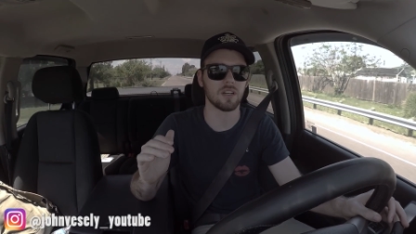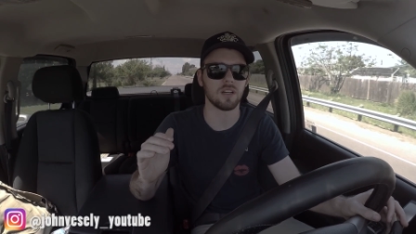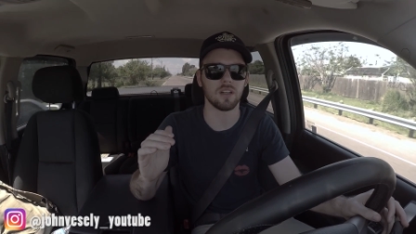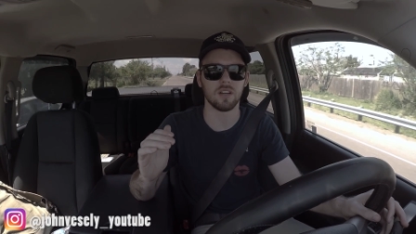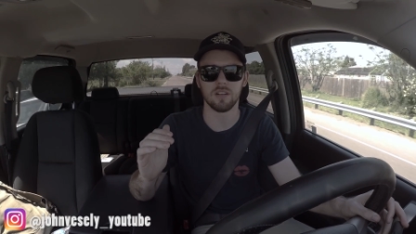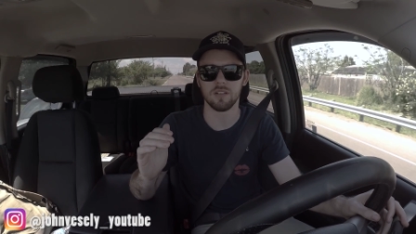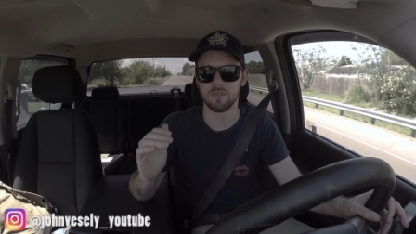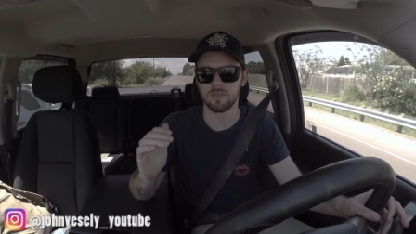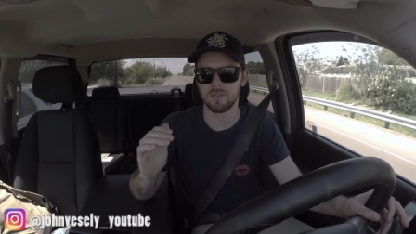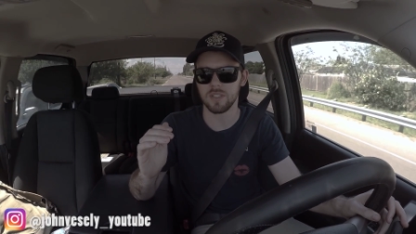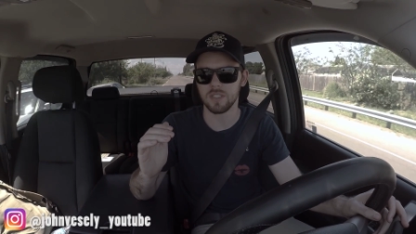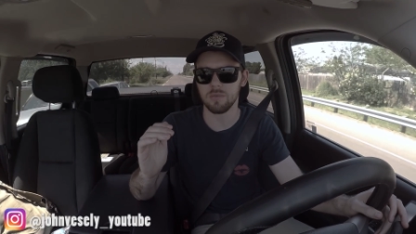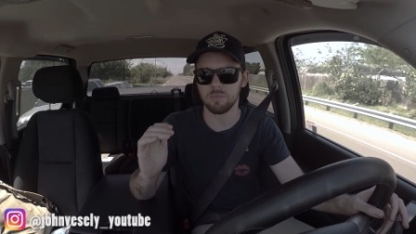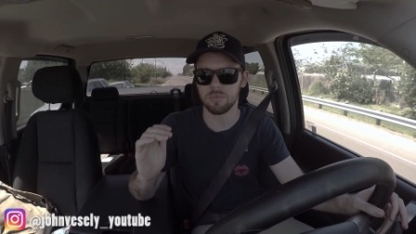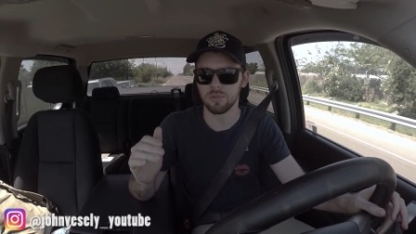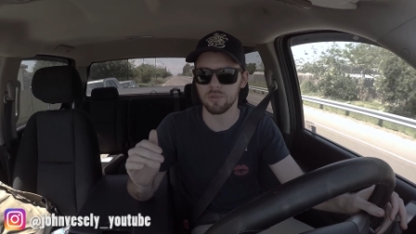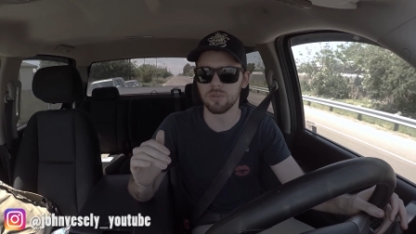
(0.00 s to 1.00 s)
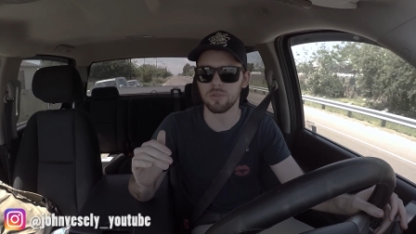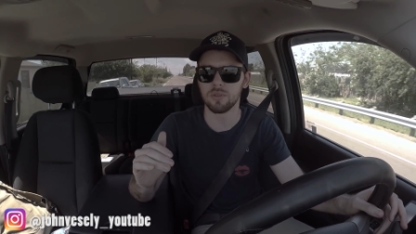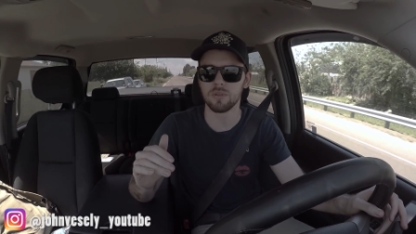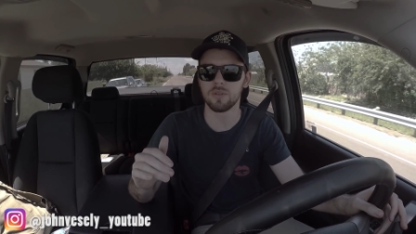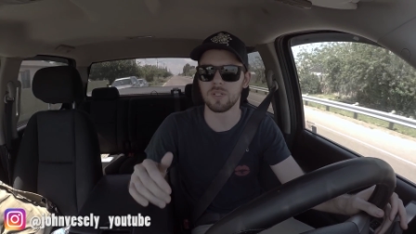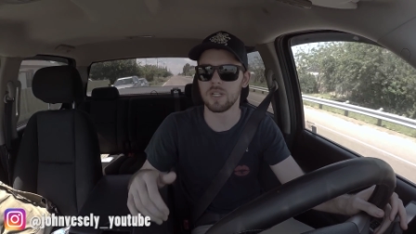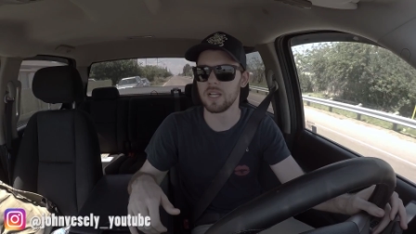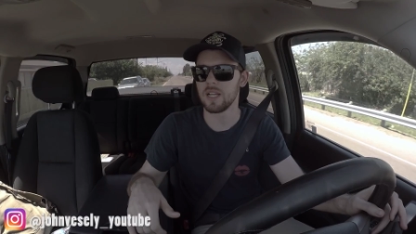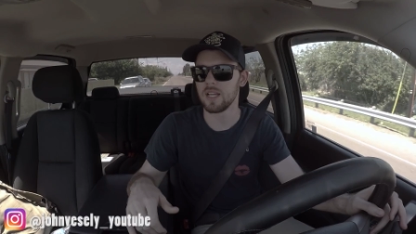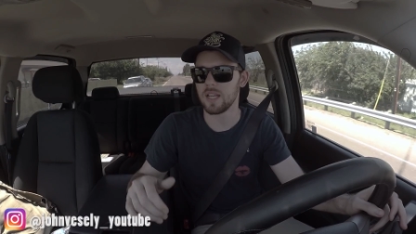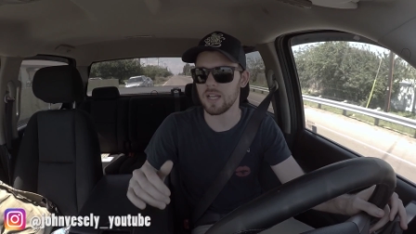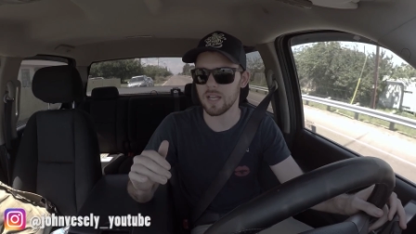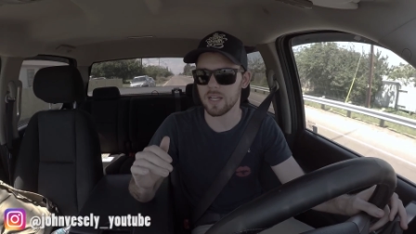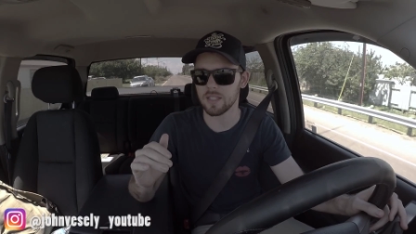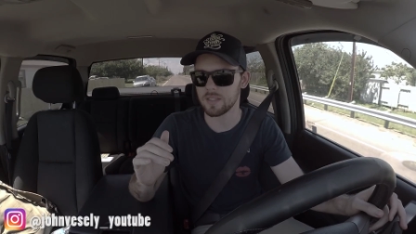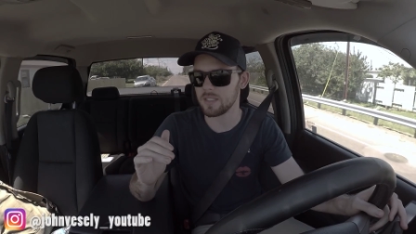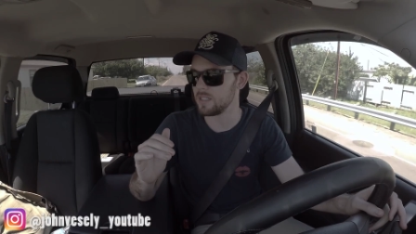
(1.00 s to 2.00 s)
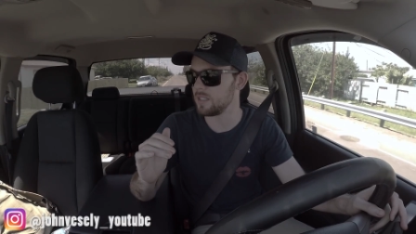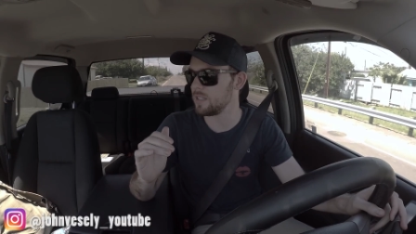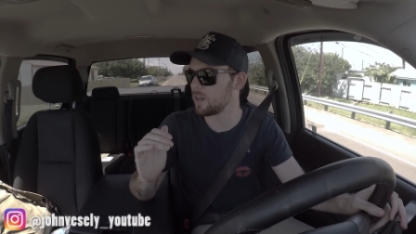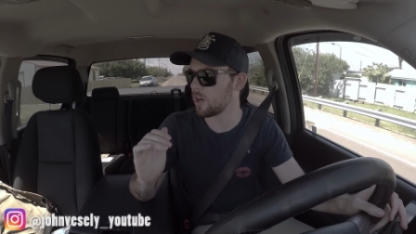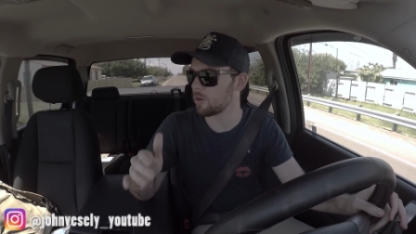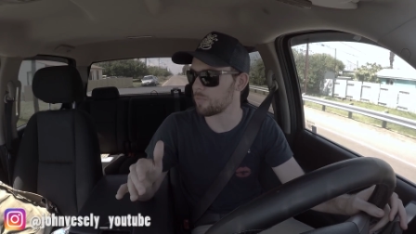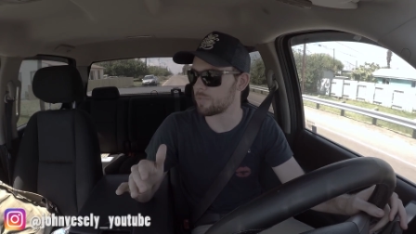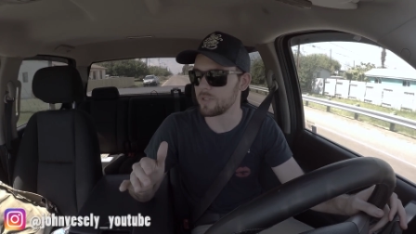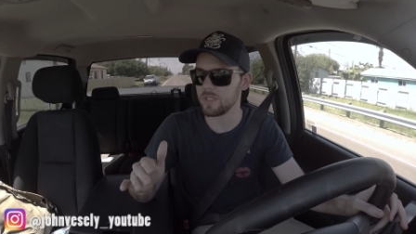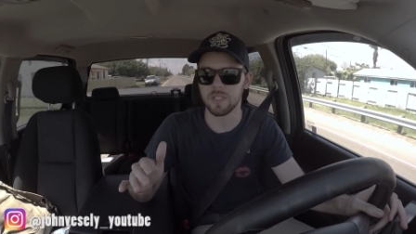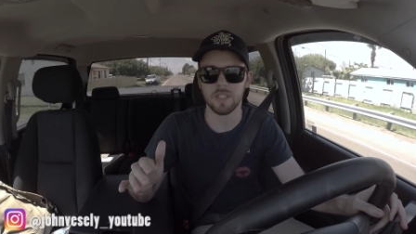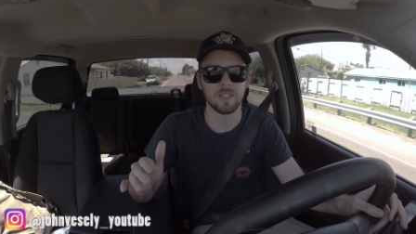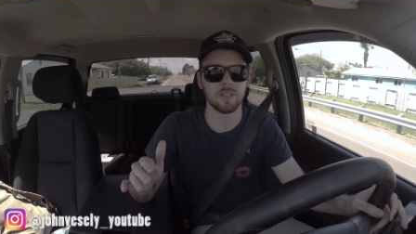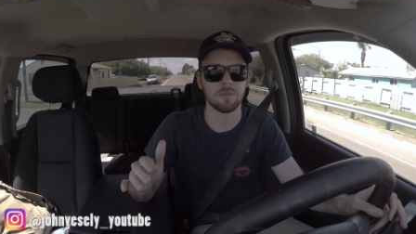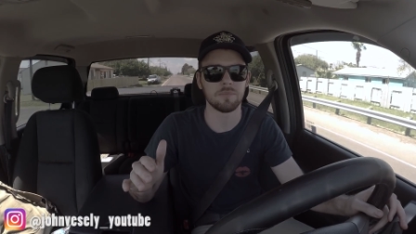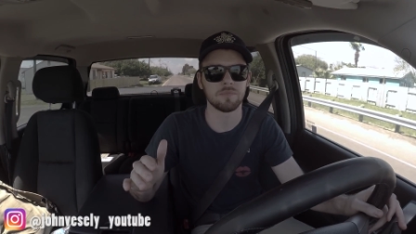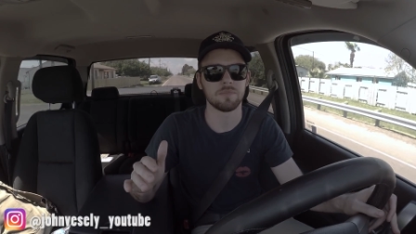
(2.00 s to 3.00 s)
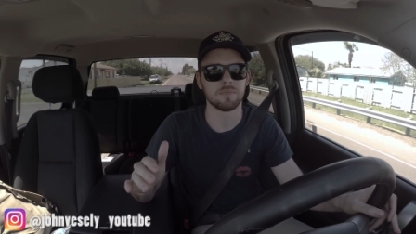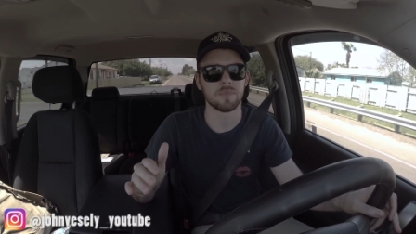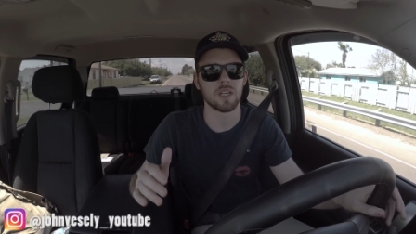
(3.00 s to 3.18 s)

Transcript: of the pool at the RPM,